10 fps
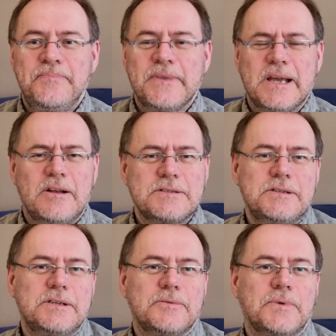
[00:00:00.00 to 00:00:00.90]
And also
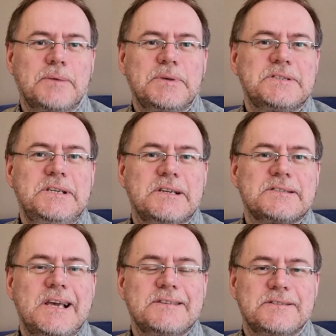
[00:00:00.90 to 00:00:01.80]
you don't want to be seen as
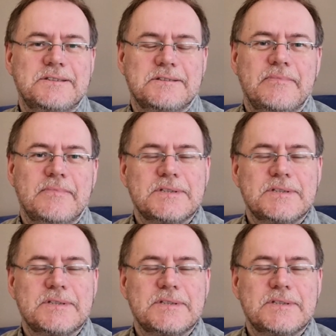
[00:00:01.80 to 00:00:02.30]
hesitant.